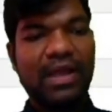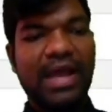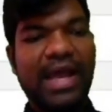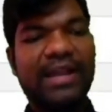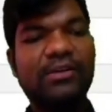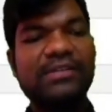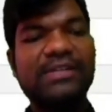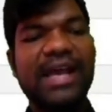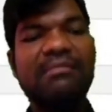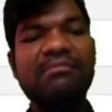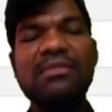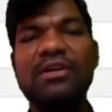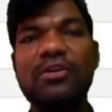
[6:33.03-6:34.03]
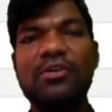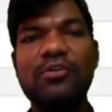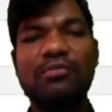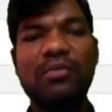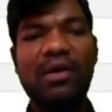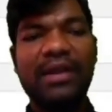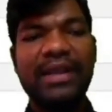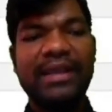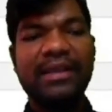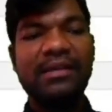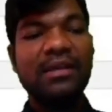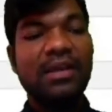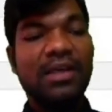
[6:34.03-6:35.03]
Hello Sam, good
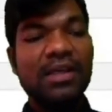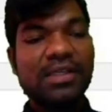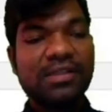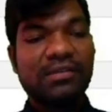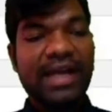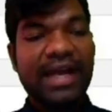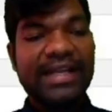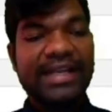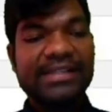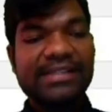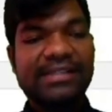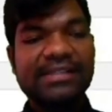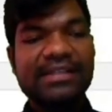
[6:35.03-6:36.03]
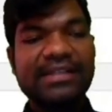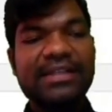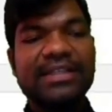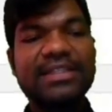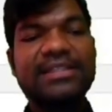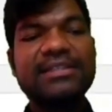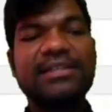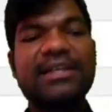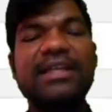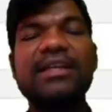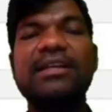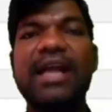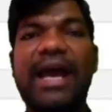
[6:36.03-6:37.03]
morning. So that is
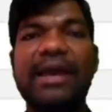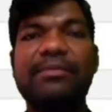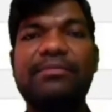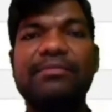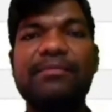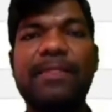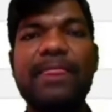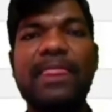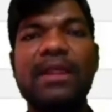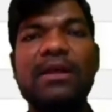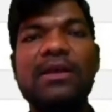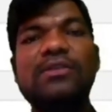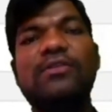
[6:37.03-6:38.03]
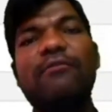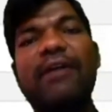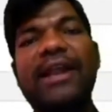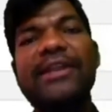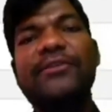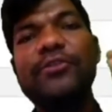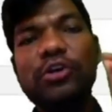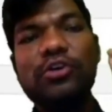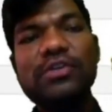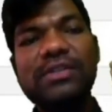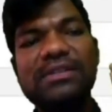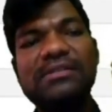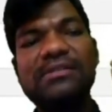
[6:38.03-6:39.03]
string type. So when you
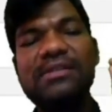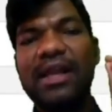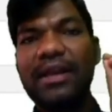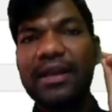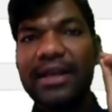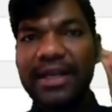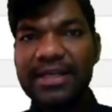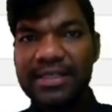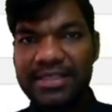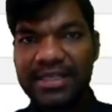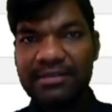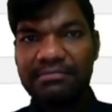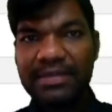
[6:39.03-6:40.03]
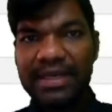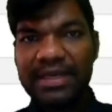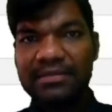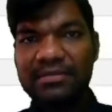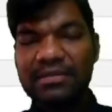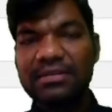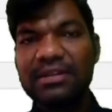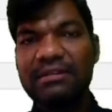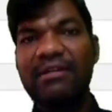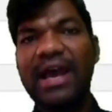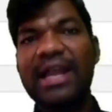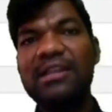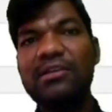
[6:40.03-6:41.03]
use the return statement, the
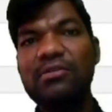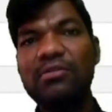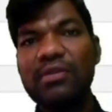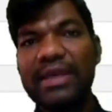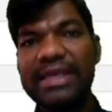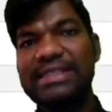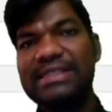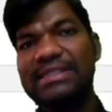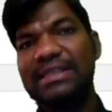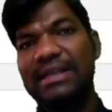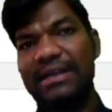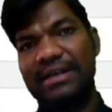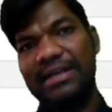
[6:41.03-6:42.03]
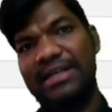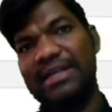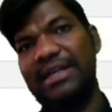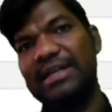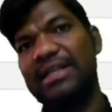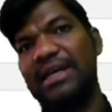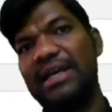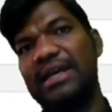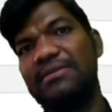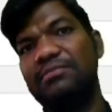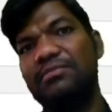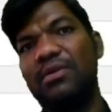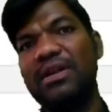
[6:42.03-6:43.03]
value is returned, the
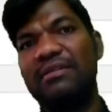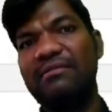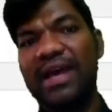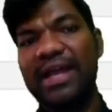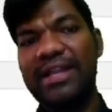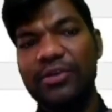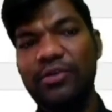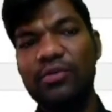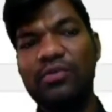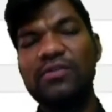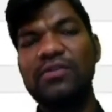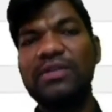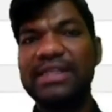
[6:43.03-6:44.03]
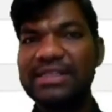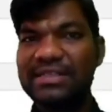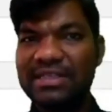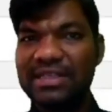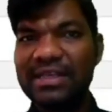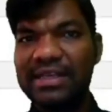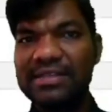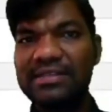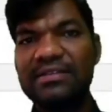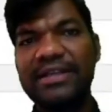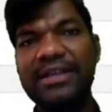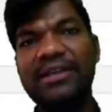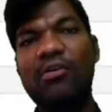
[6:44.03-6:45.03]
corresponding value. So it is
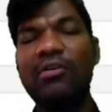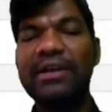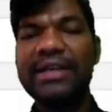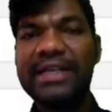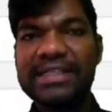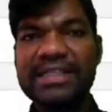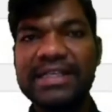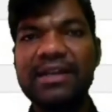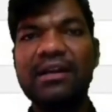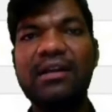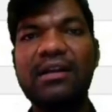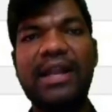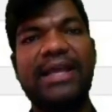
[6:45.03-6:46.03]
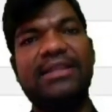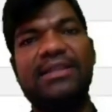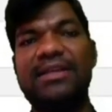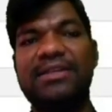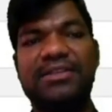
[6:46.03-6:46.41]
string or integer like that.